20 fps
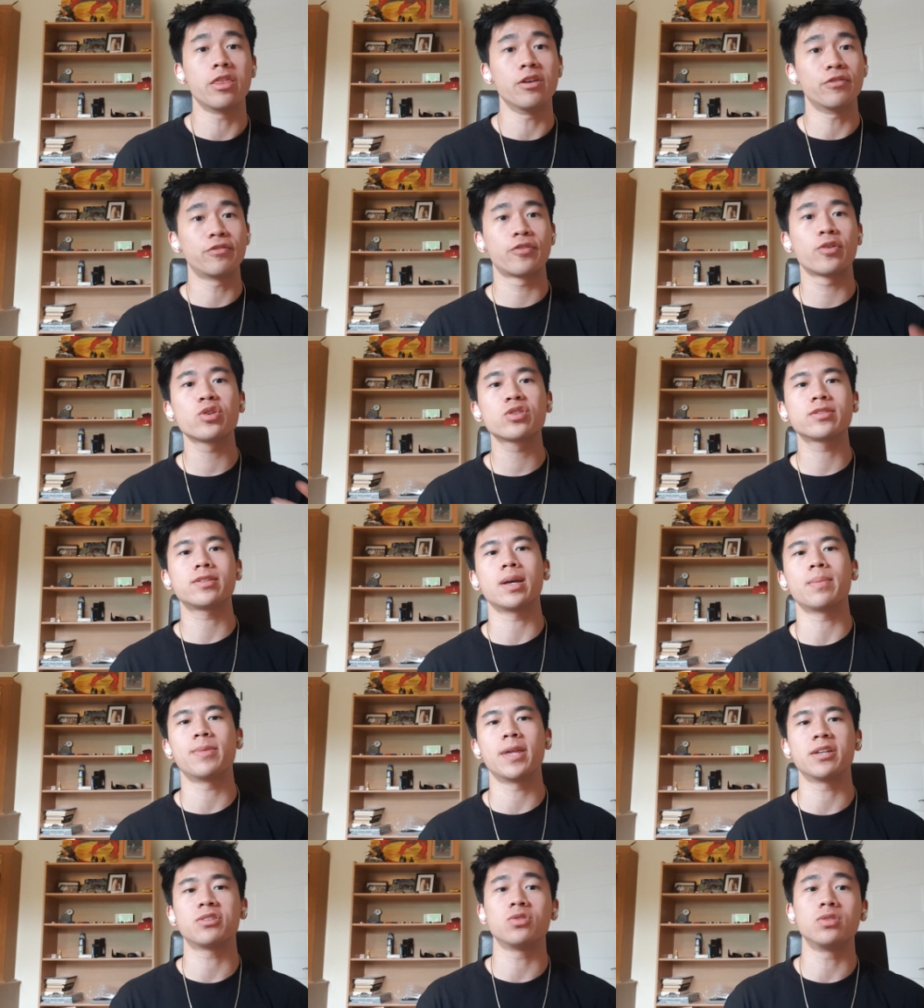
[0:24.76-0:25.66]
the first
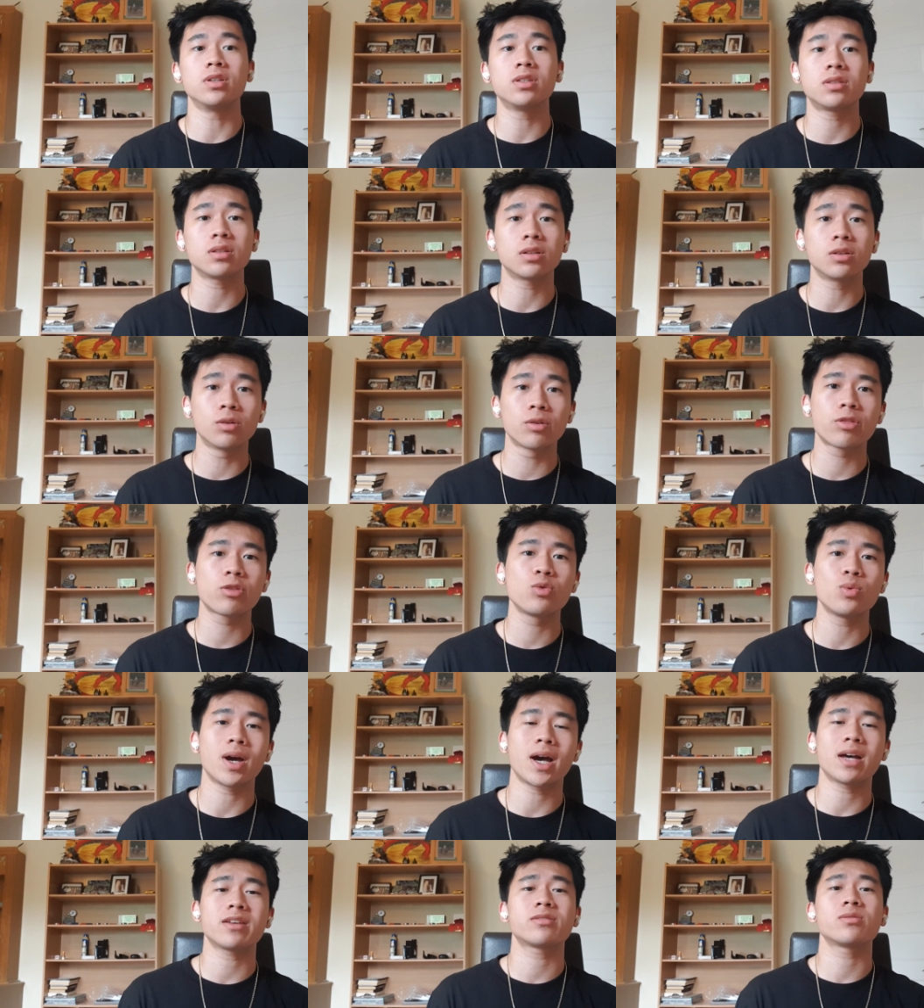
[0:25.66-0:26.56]
step that you need to go
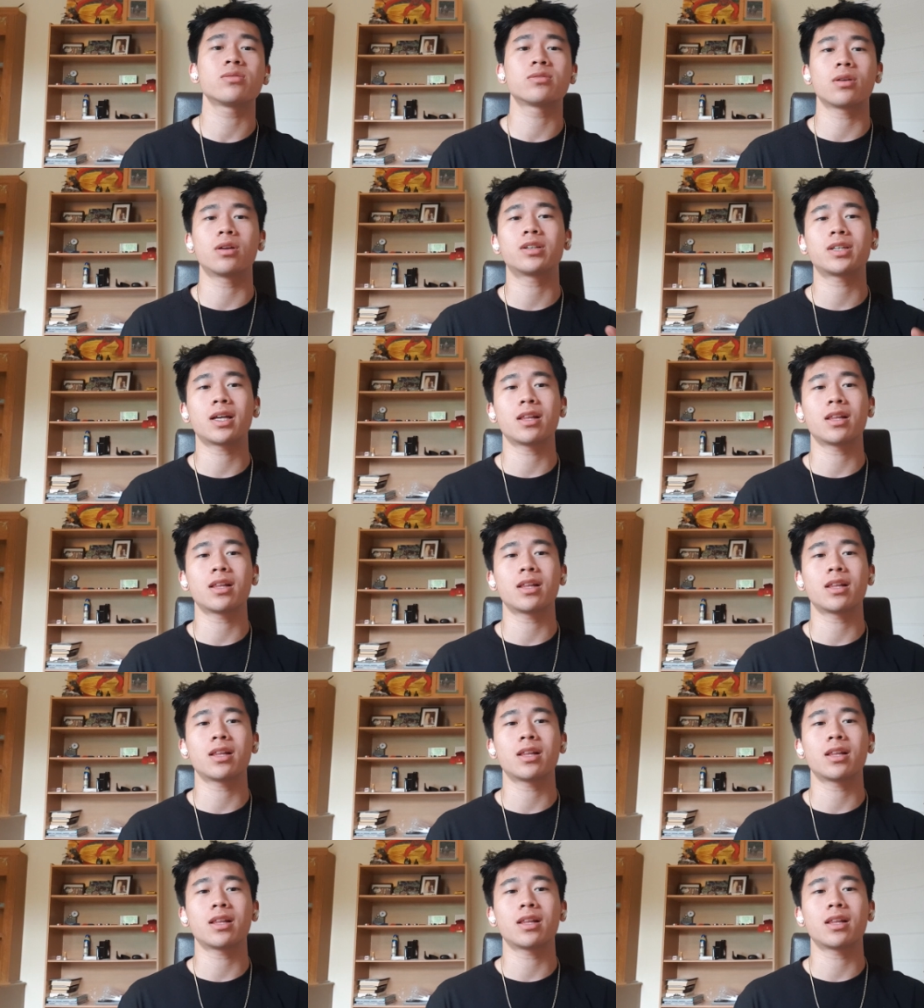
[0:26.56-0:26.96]
through as you start